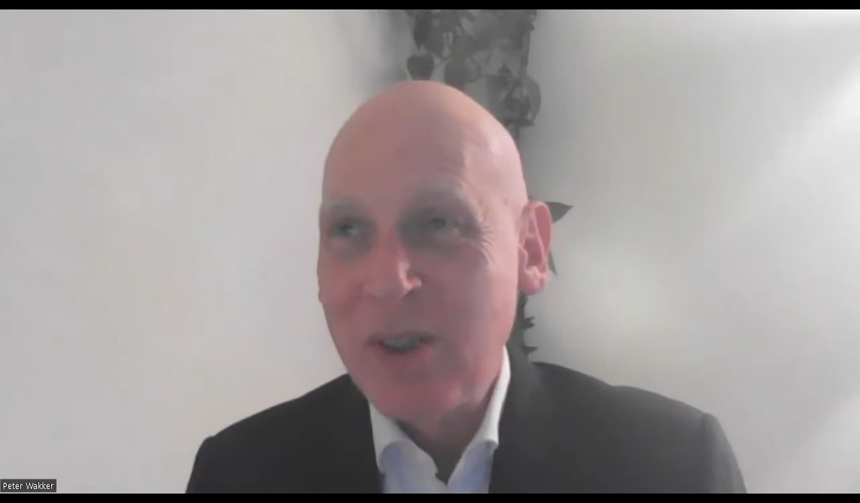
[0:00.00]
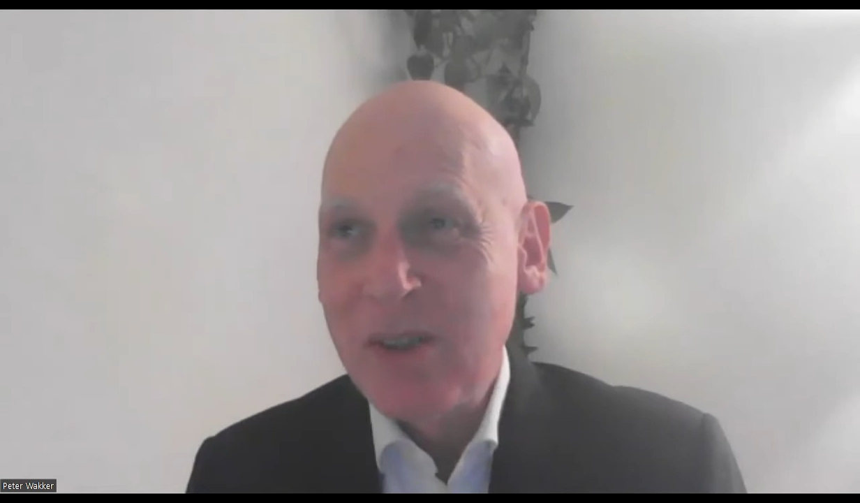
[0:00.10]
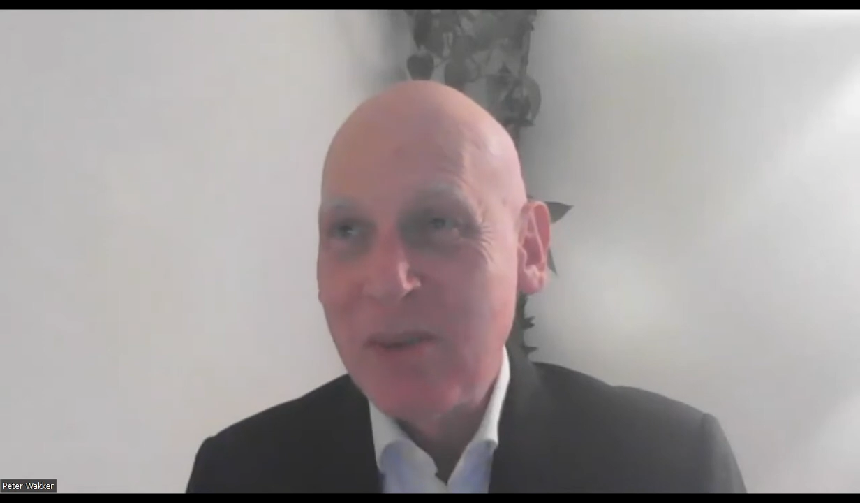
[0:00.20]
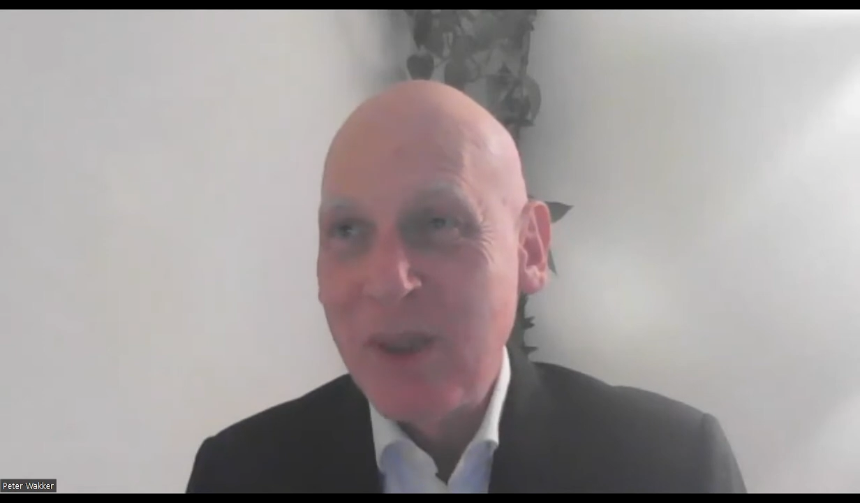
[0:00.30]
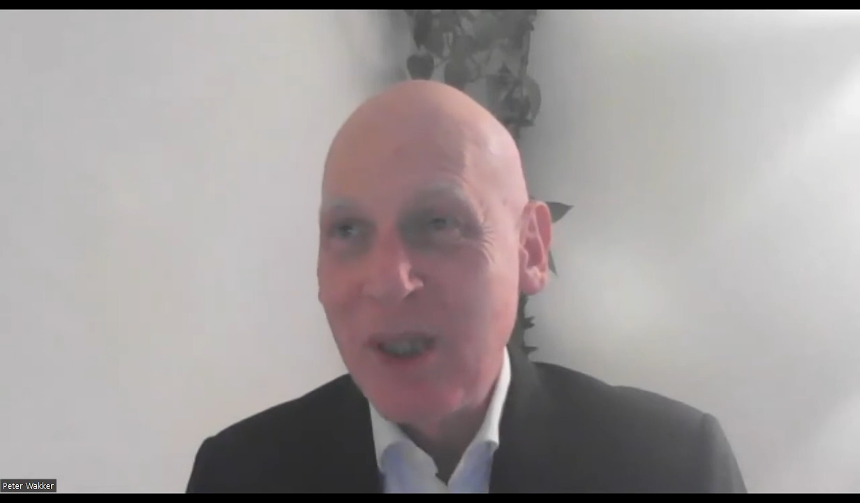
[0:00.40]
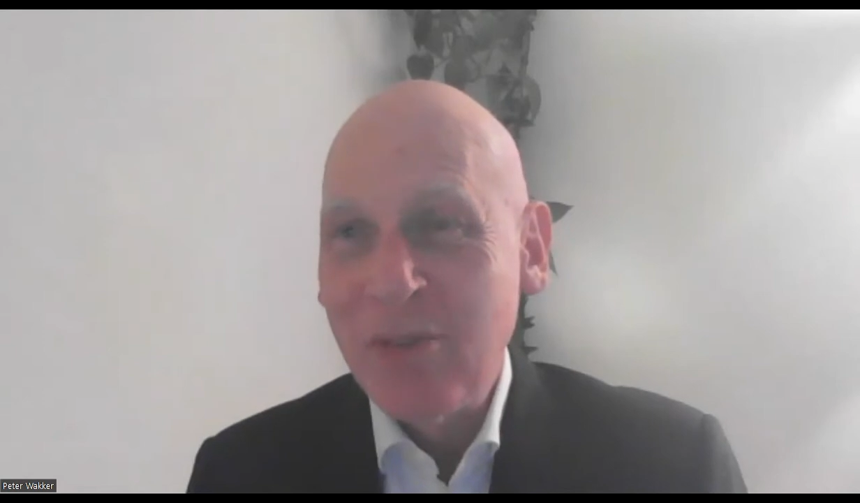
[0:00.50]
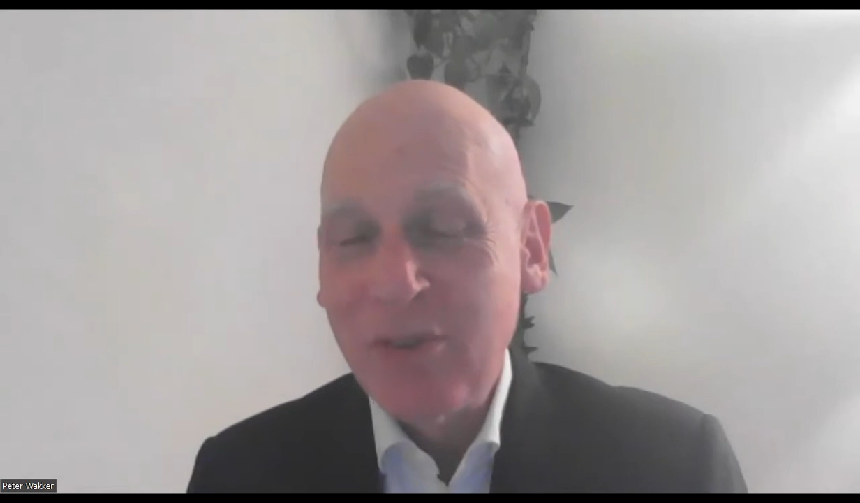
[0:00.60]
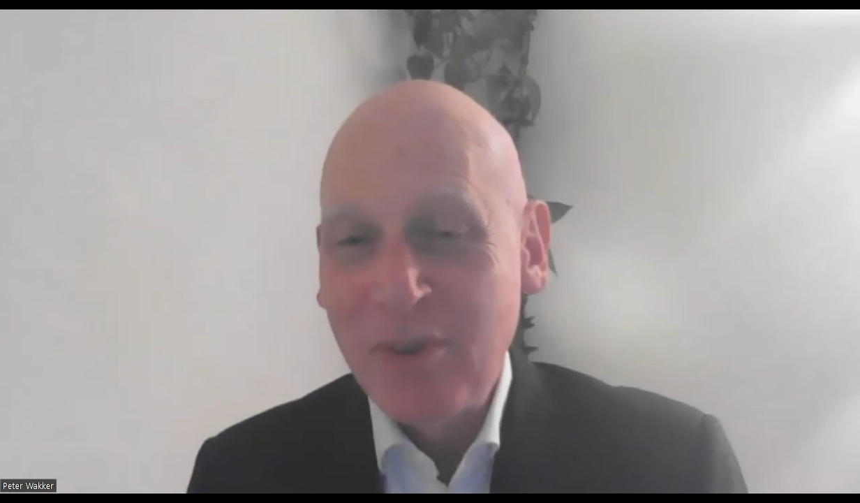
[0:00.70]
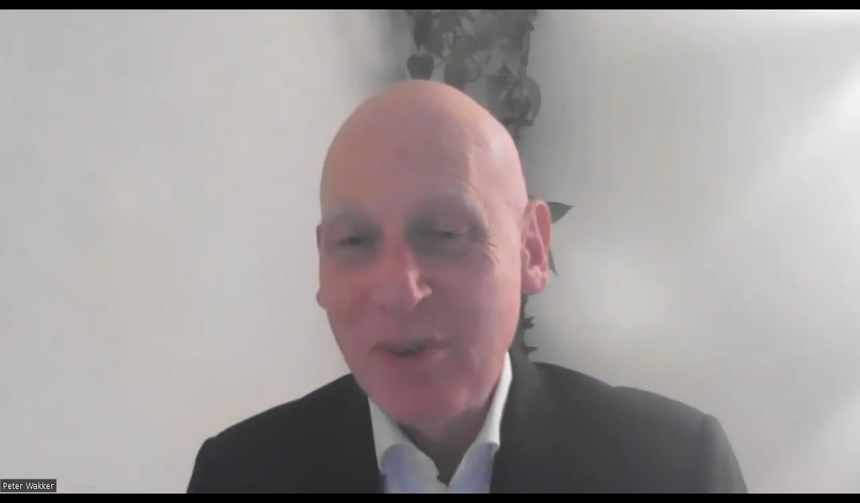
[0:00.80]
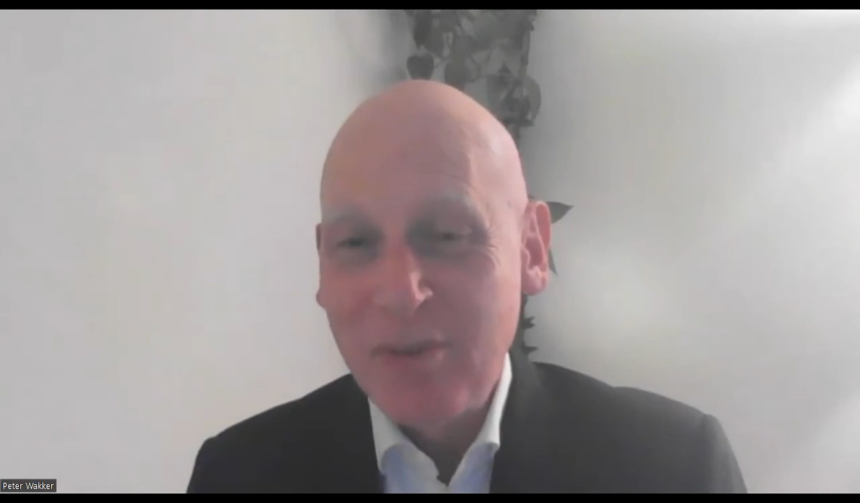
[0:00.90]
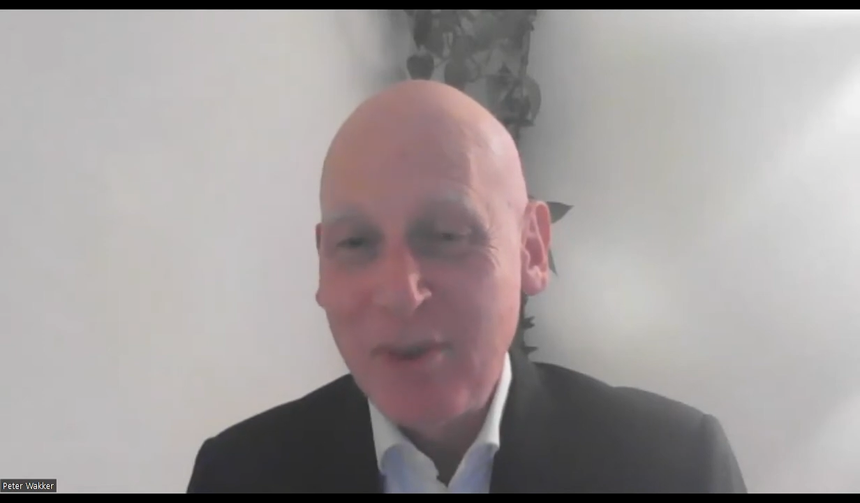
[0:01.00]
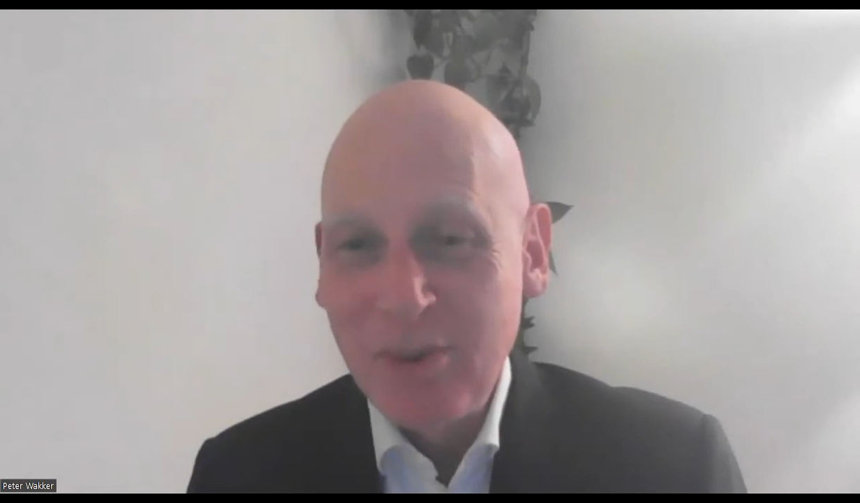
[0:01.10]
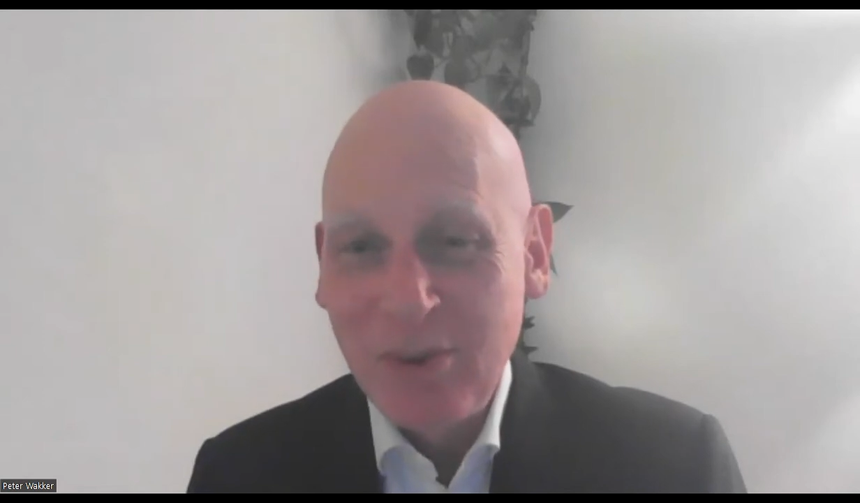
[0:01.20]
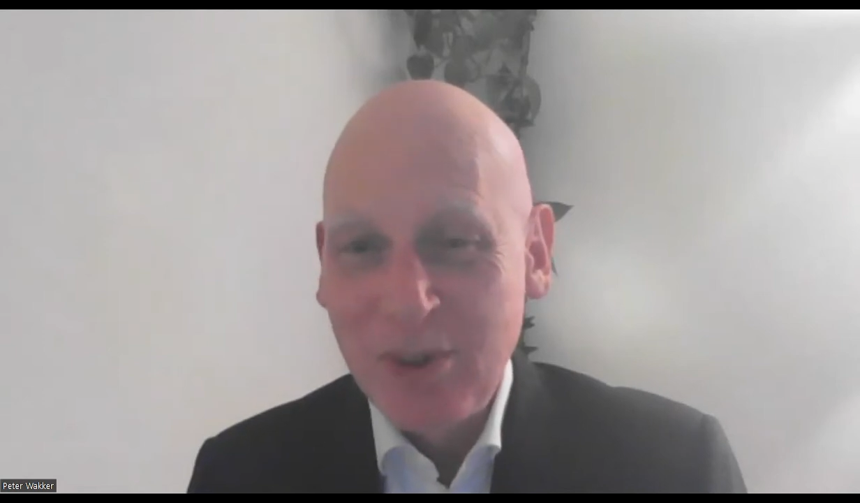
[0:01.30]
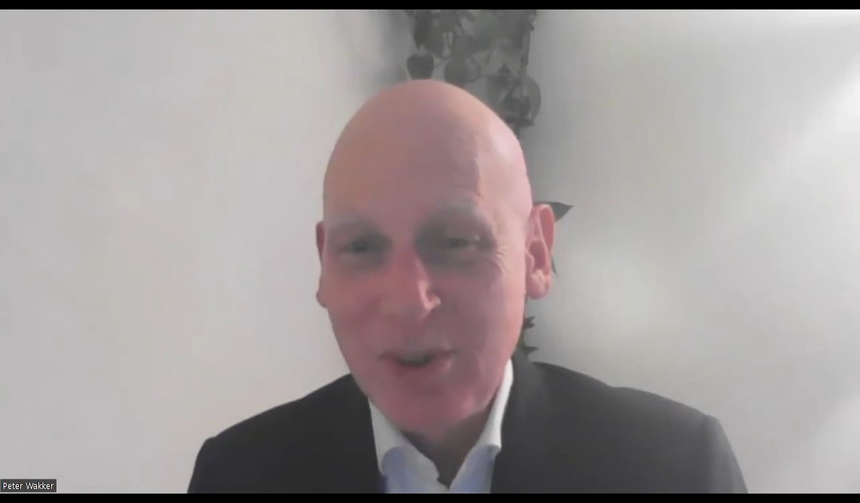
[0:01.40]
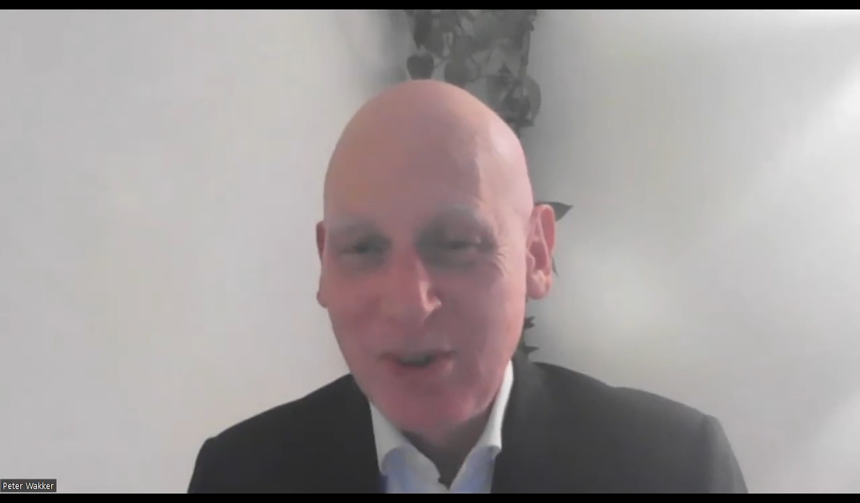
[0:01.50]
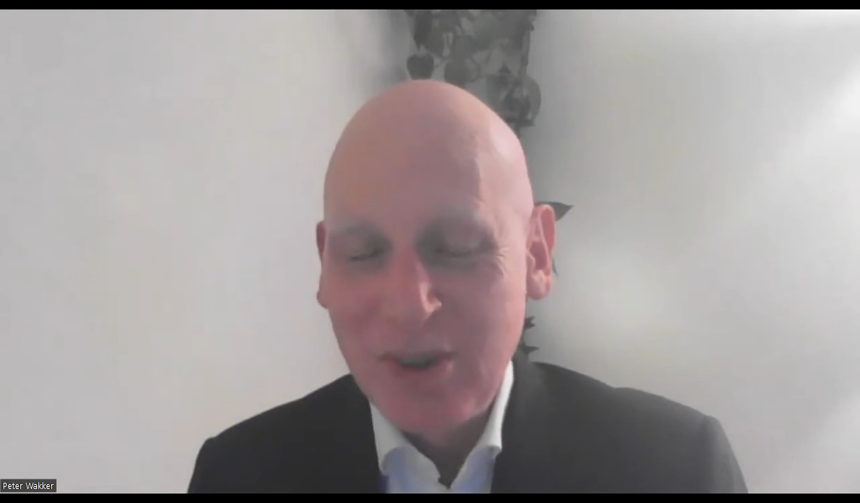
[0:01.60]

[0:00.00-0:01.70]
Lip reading: it a behavioral revolution,